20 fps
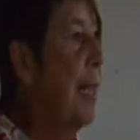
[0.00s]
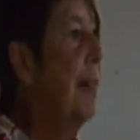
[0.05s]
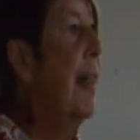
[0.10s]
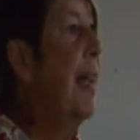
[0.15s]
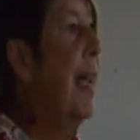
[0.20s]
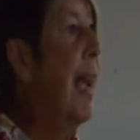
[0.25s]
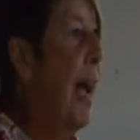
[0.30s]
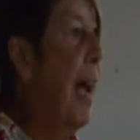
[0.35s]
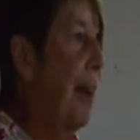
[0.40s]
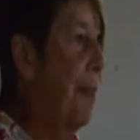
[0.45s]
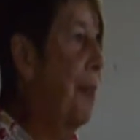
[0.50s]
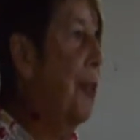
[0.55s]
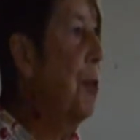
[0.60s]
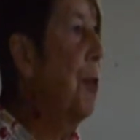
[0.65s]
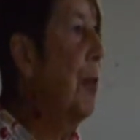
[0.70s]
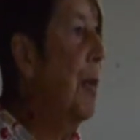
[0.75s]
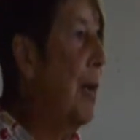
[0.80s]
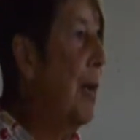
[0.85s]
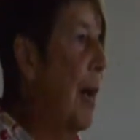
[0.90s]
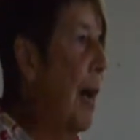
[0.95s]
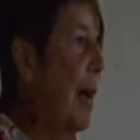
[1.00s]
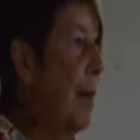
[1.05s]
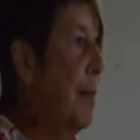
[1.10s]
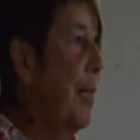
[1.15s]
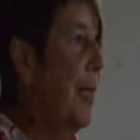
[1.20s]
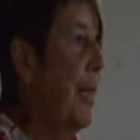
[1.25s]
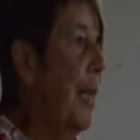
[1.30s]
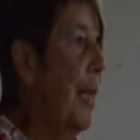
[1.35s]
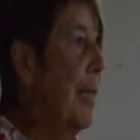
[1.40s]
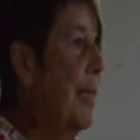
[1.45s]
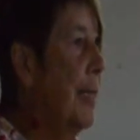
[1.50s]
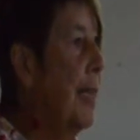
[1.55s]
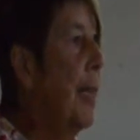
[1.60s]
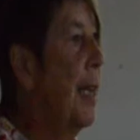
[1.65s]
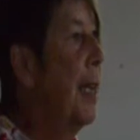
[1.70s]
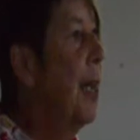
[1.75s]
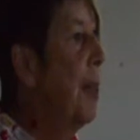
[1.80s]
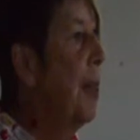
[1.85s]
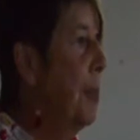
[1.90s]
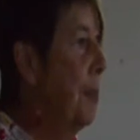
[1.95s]
they have to accommodate
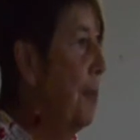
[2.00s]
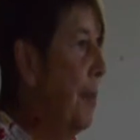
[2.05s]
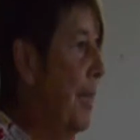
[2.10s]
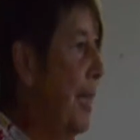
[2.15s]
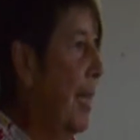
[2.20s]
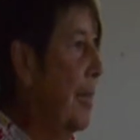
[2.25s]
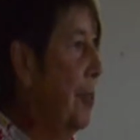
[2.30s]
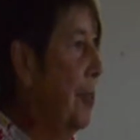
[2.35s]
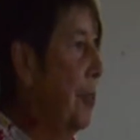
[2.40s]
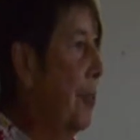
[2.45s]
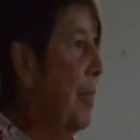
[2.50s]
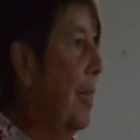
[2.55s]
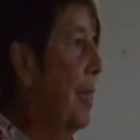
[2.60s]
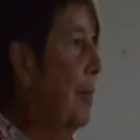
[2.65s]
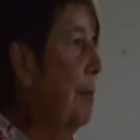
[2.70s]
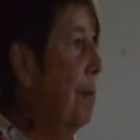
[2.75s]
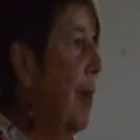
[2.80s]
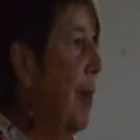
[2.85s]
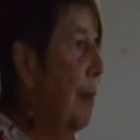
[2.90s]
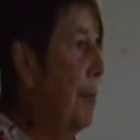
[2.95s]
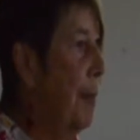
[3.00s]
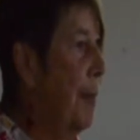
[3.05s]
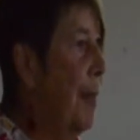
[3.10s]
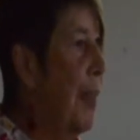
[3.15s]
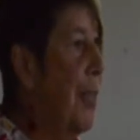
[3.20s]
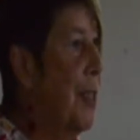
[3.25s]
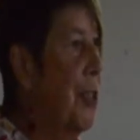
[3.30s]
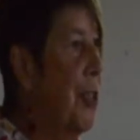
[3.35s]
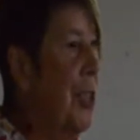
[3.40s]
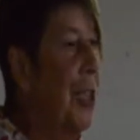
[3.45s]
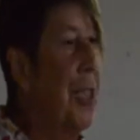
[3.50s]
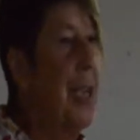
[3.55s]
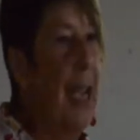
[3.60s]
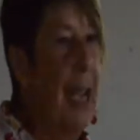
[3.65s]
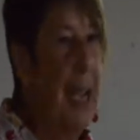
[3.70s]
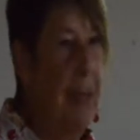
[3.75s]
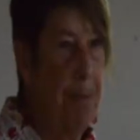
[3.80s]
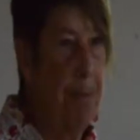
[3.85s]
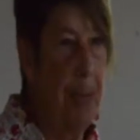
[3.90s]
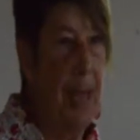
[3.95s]
the pedestrian population
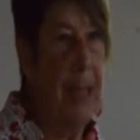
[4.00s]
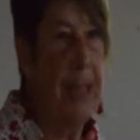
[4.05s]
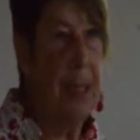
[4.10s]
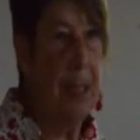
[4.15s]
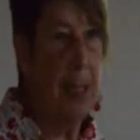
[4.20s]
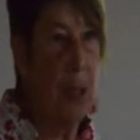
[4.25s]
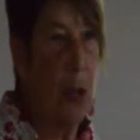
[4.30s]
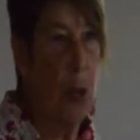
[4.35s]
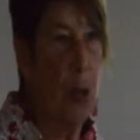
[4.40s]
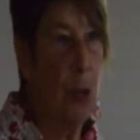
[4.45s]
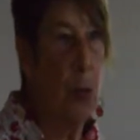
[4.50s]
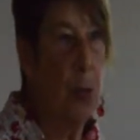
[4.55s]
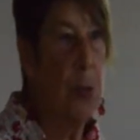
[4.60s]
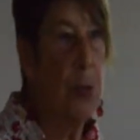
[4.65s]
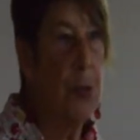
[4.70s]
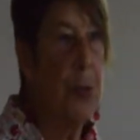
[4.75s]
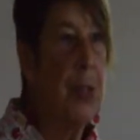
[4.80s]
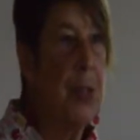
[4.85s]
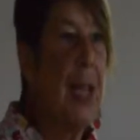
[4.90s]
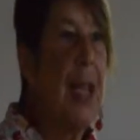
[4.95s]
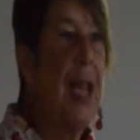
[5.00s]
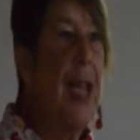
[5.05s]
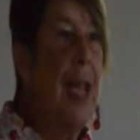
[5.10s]
and bicycle routes.